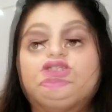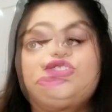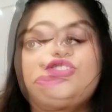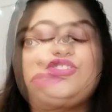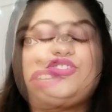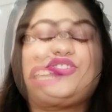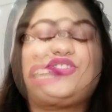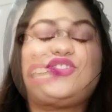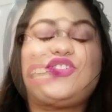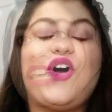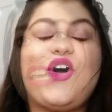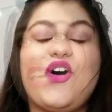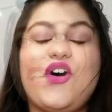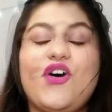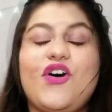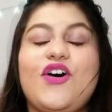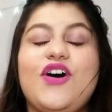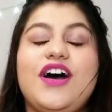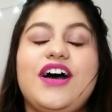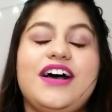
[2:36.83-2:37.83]

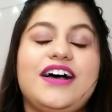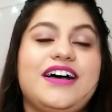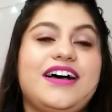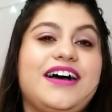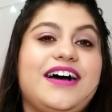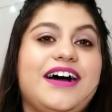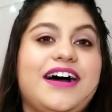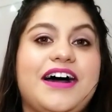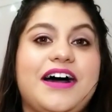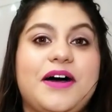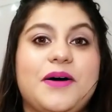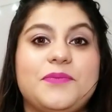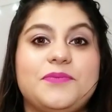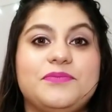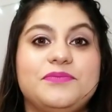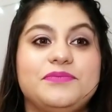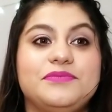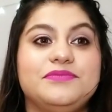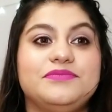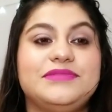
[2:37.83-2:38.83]
So
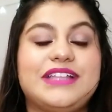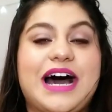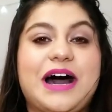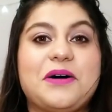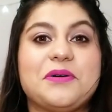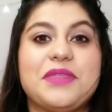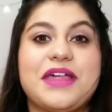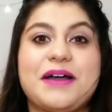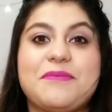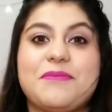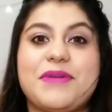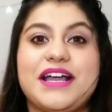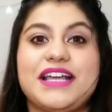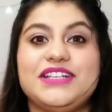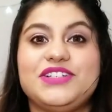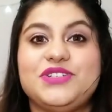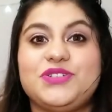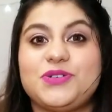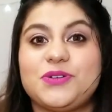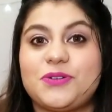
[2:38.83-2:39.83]
now that my
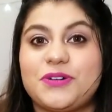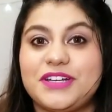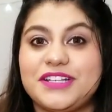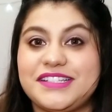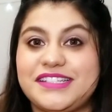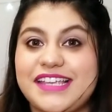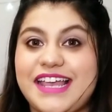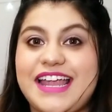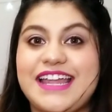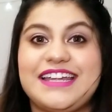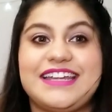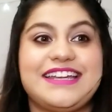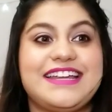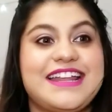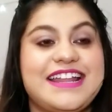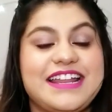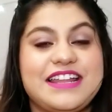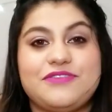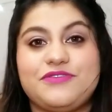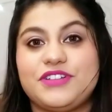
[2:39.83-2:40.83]
insurance ended
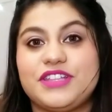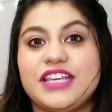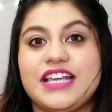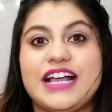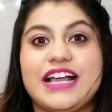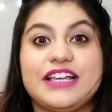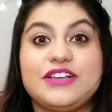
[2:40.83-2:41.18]
and everything,